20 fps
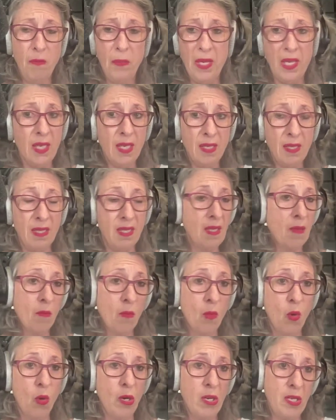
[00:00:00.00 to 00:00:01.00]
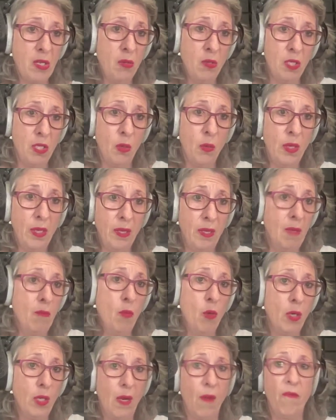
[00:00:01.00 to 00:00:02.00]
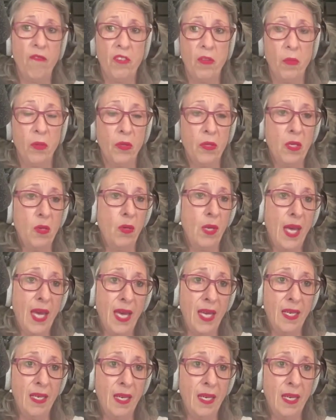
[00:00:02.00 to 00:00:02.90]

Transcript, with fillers: Because the more you do it, the more comfortable you get.